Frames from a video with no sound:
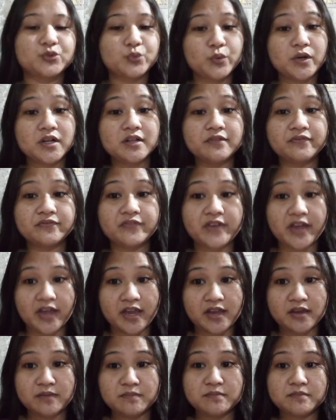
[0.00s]
12
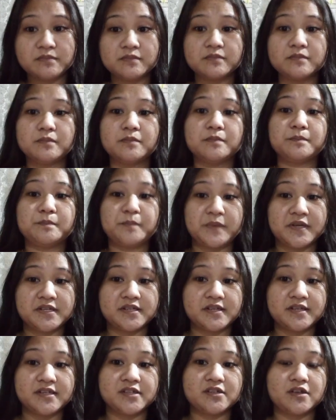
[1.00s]
game
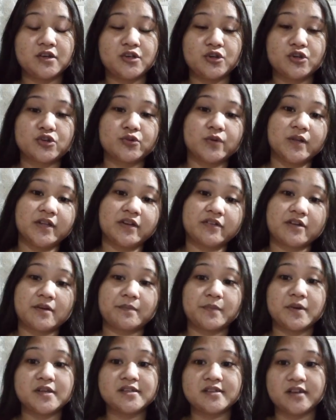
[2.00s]
pieces, usually
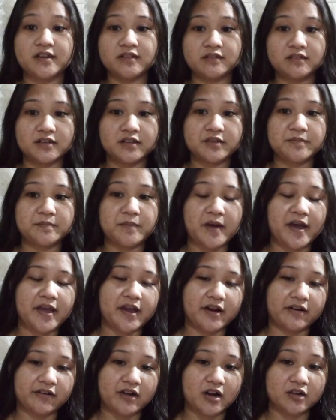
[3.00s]
represented by
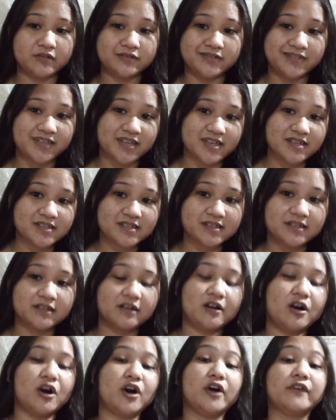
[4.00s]
a round disc
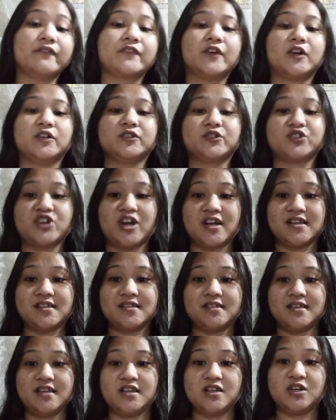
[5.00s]
of
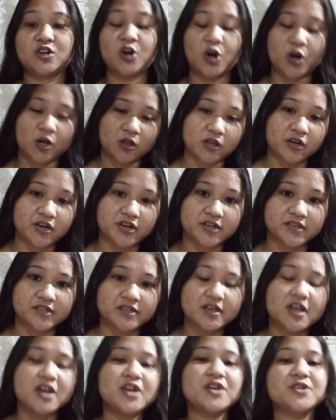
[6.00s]
contrasting
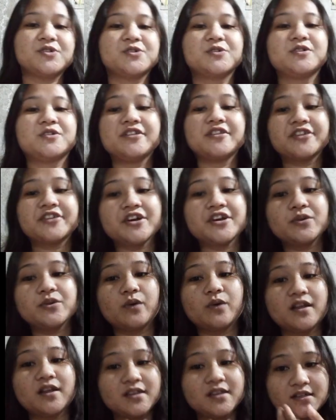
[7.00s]
colors. So the third
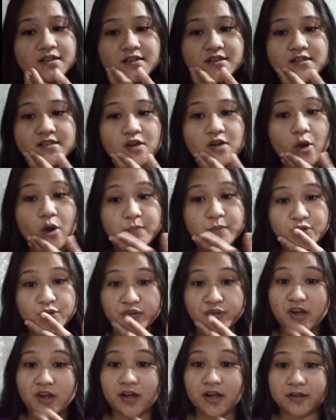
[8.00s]
one is
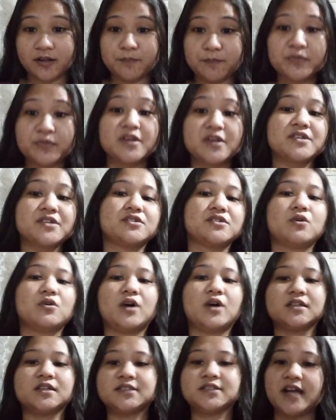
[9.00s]
optional.
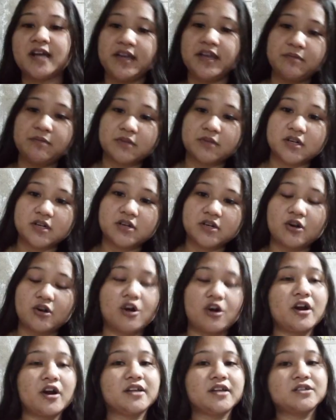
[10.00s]
So a timer
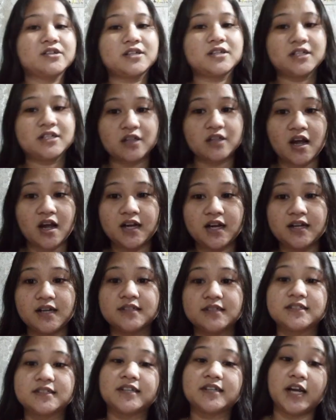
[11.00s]
or clock
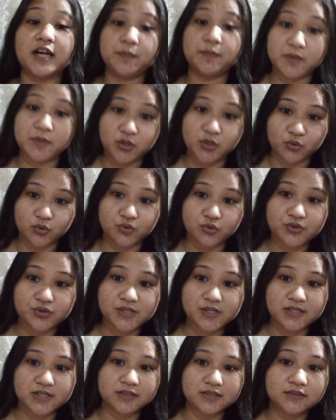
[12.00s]
can be
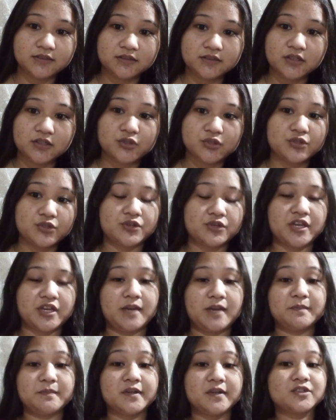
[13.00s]
used to
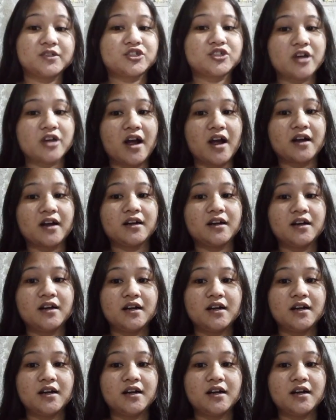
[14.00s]
keep track